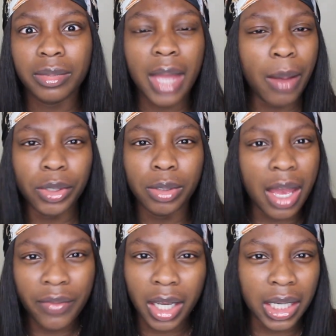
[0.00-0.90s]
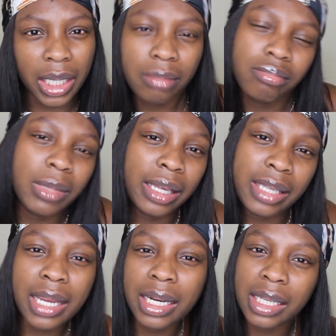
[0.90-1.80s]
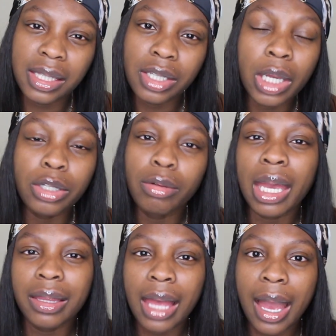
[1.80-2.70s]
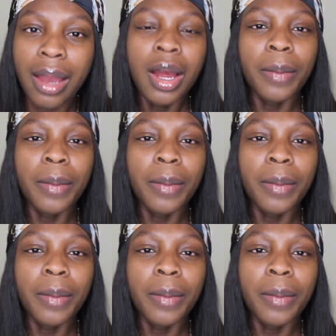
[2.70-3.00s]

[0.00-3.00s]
how are you ever gonna like gain anything? So I do get that.